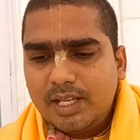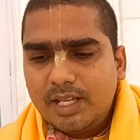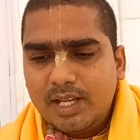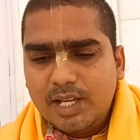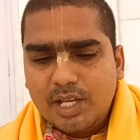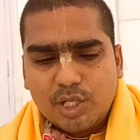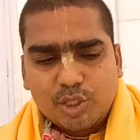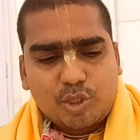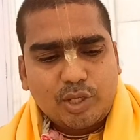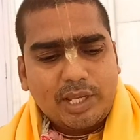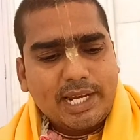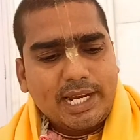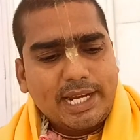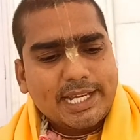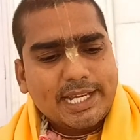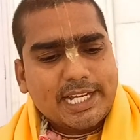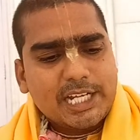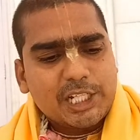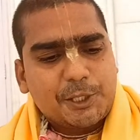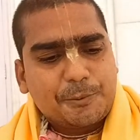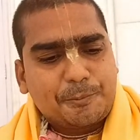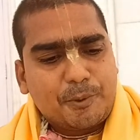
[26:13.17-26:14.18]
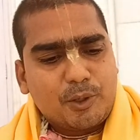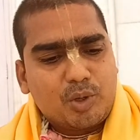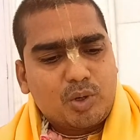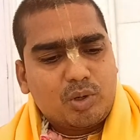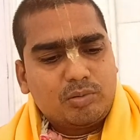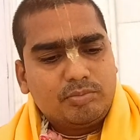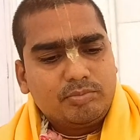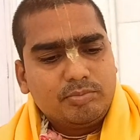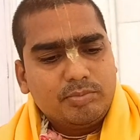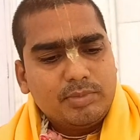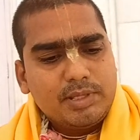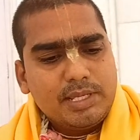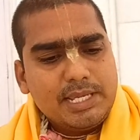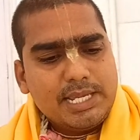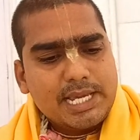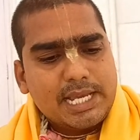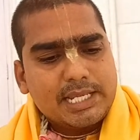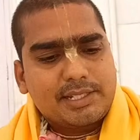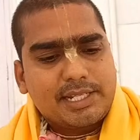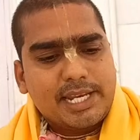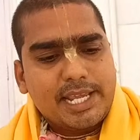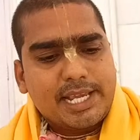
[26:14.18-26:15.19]
So Hiranyakashipu, he
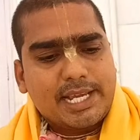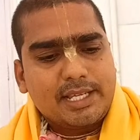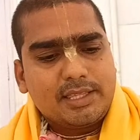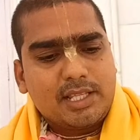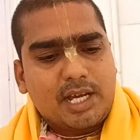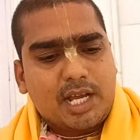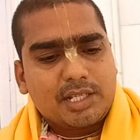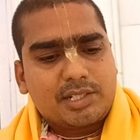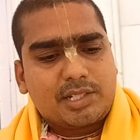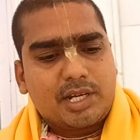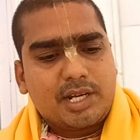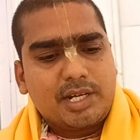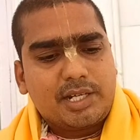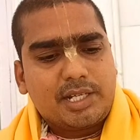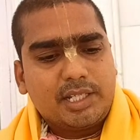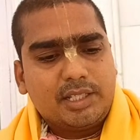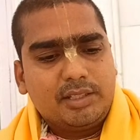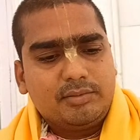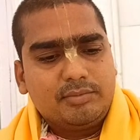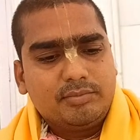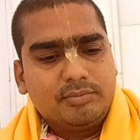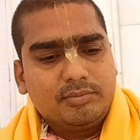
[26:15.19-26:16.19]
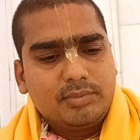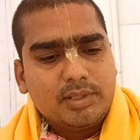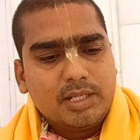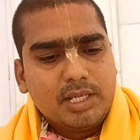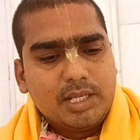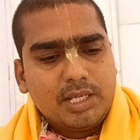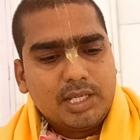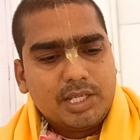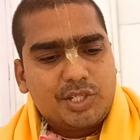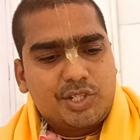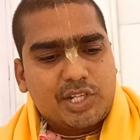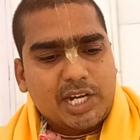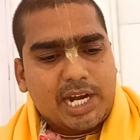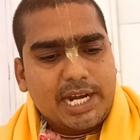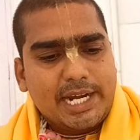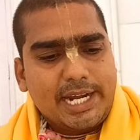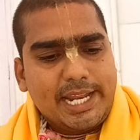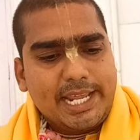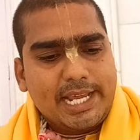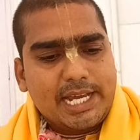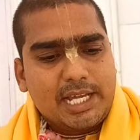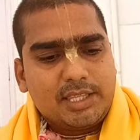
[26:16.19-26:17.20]
has taken the austerity,
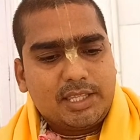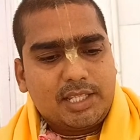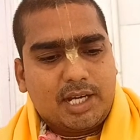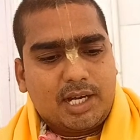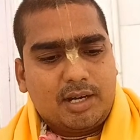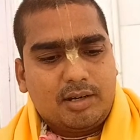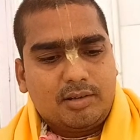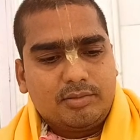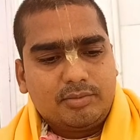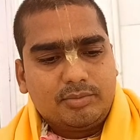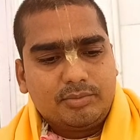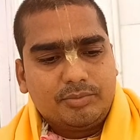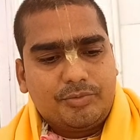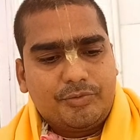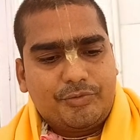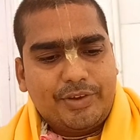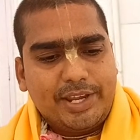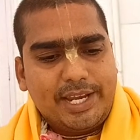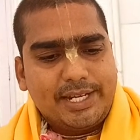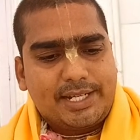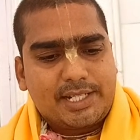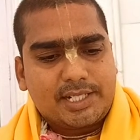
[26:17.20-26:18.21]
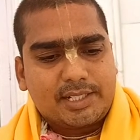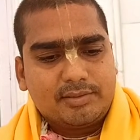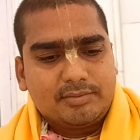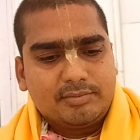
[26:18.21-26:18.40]
standing on the feet.